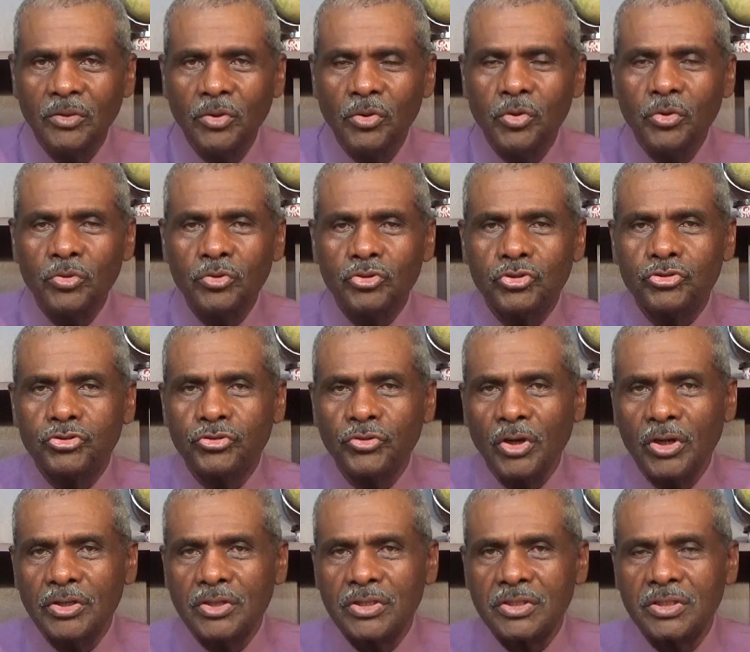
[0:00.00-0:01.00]
who
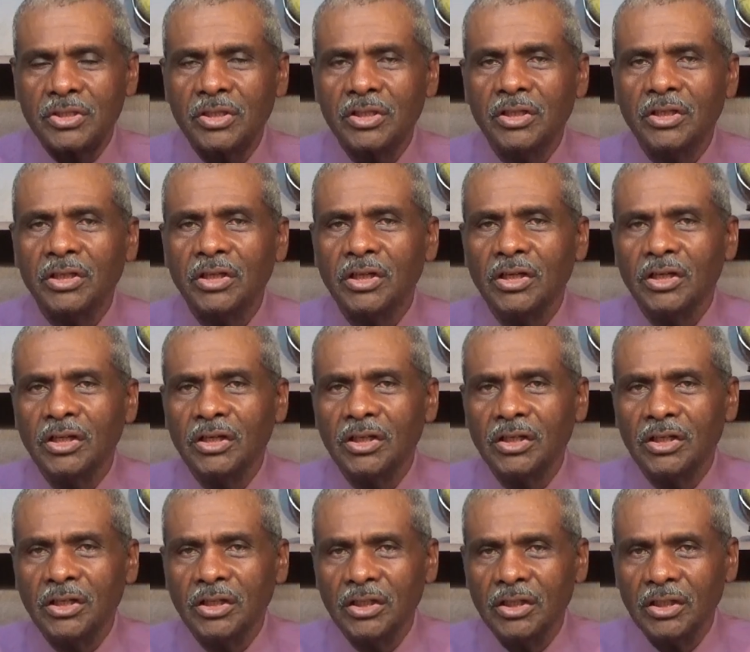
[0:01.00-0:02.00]
trusts
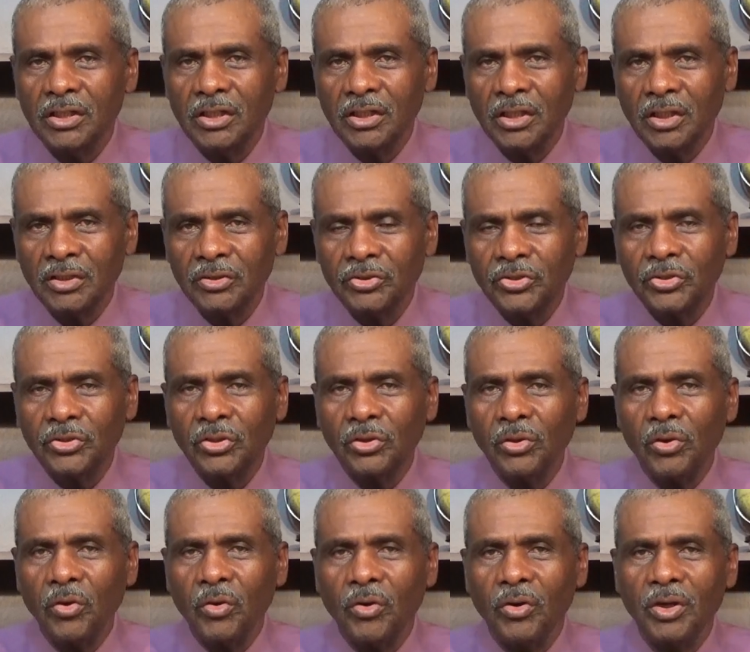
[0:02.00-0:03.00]
unto the
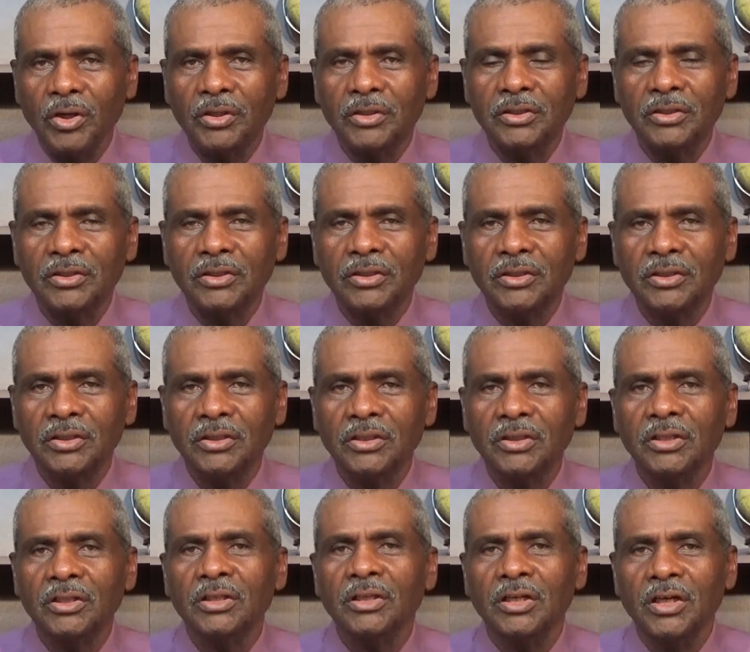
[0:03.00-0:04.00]
Lord
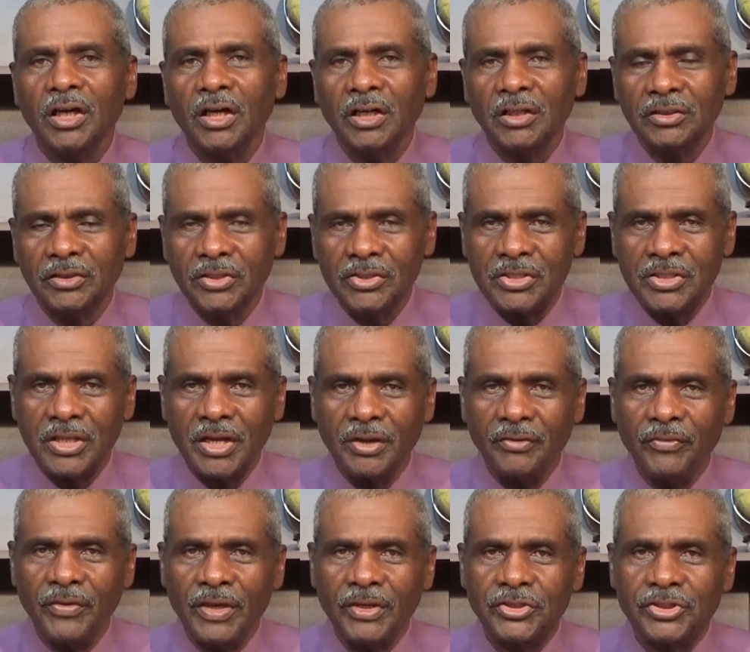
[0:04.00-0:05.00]
unto
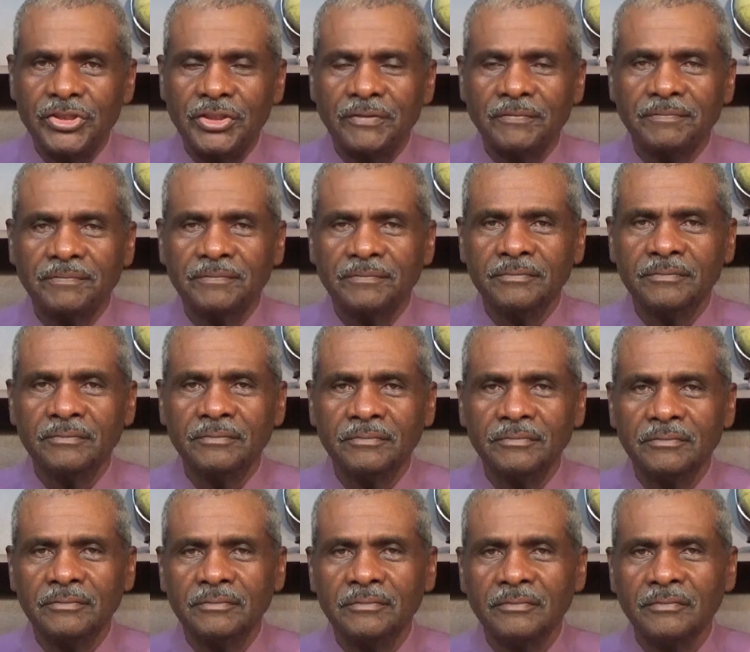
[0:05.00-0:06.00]
salvation.
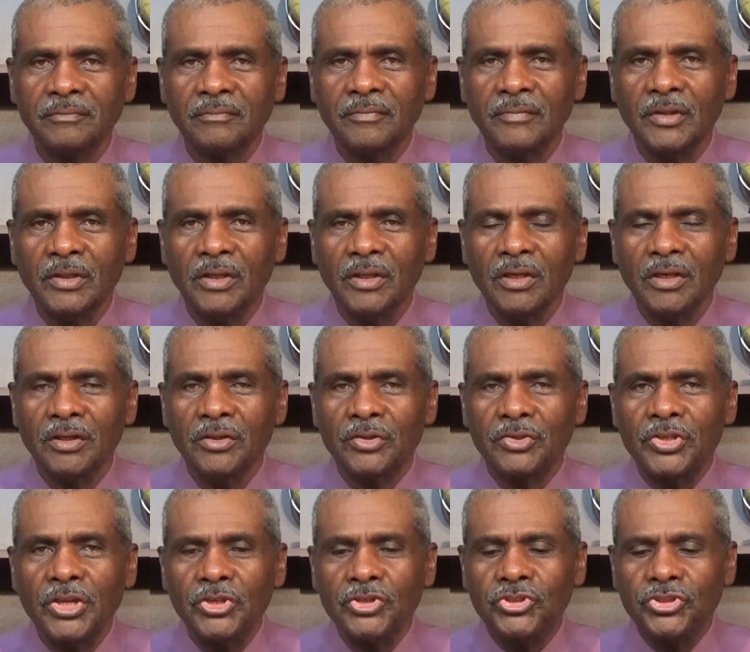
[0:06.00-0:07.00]
You
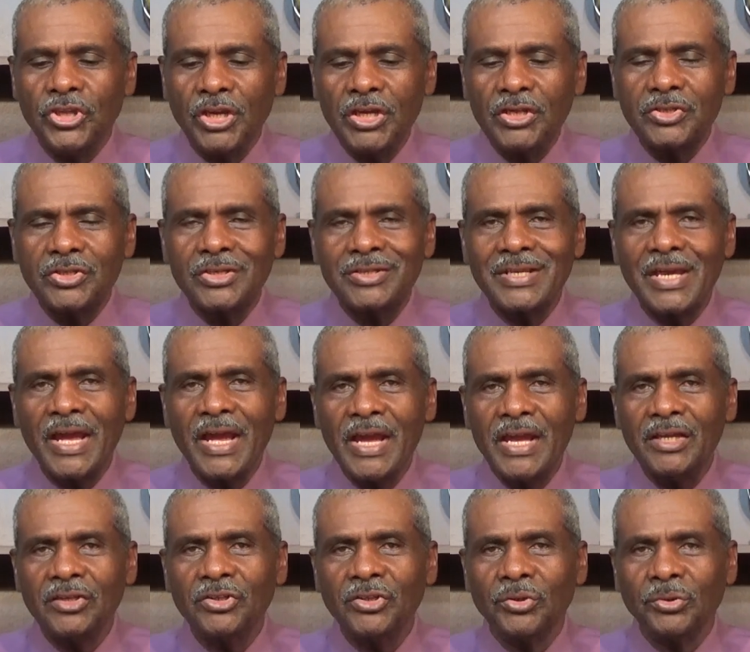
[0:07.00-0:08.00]
see, Jesus
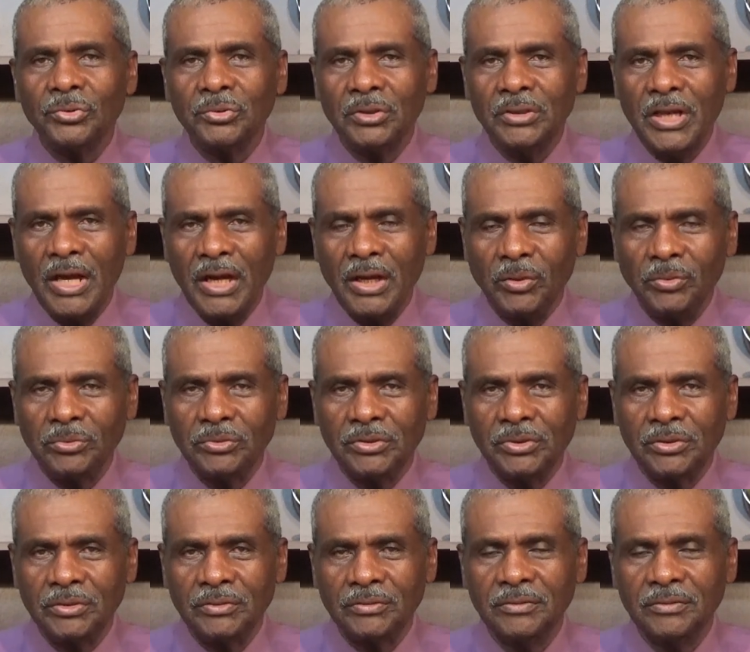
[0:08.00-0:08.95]
had no doubt